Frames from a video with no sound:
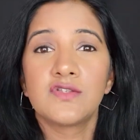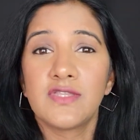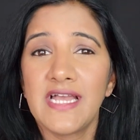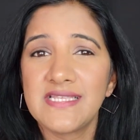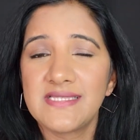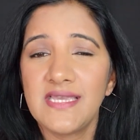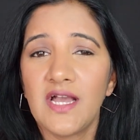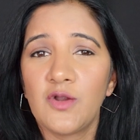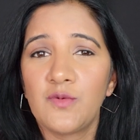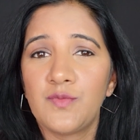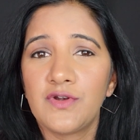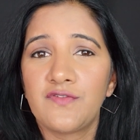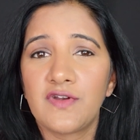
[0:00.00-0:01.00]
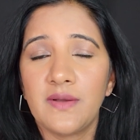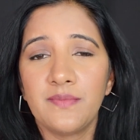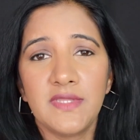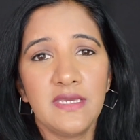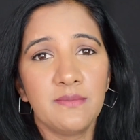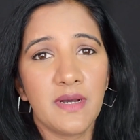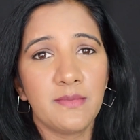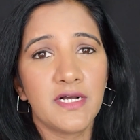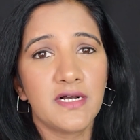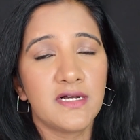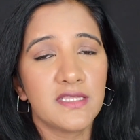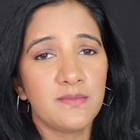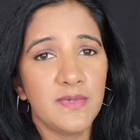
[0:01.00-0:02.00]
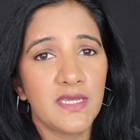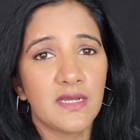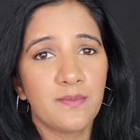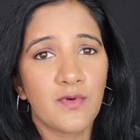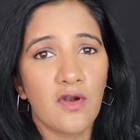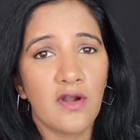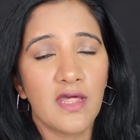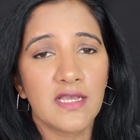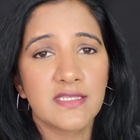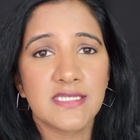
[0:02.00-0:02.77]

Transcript: So that's the output from the Mamaearth makeup products.